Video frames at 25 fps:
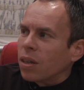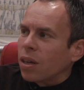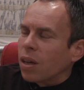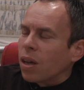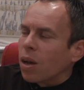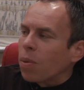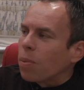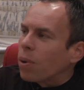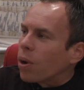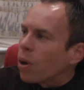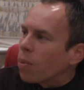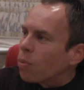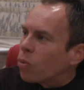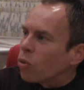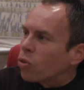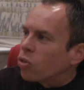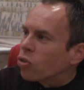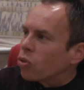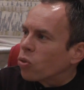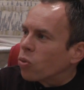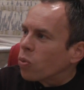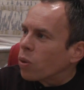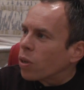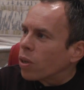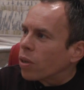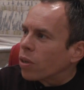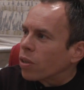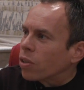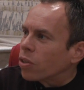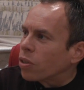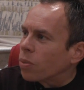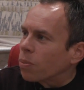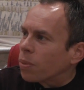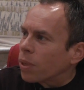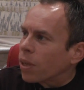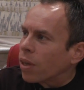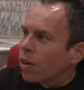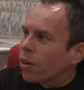I'm not sure whether I
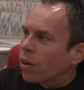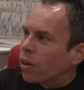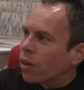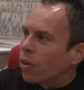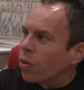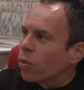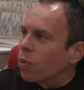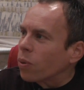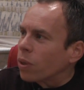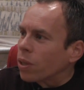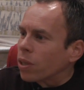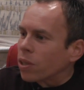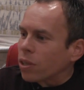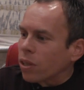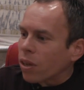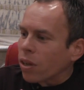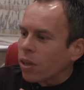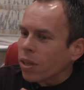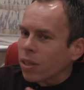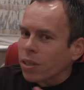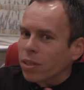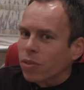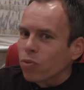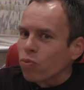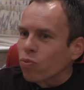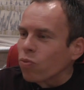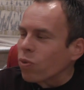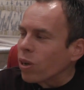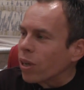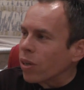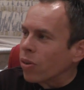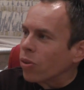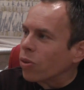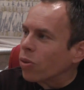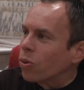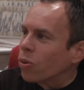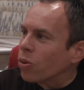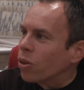should be going along with this this
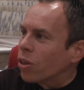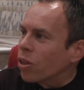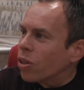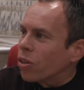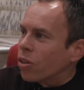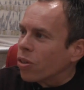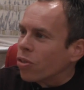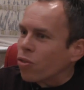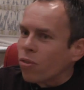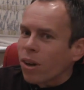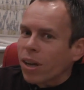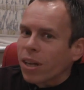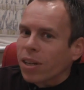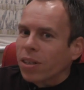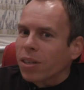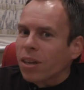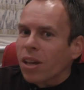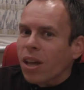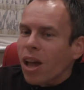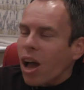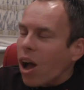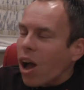real or the dragon.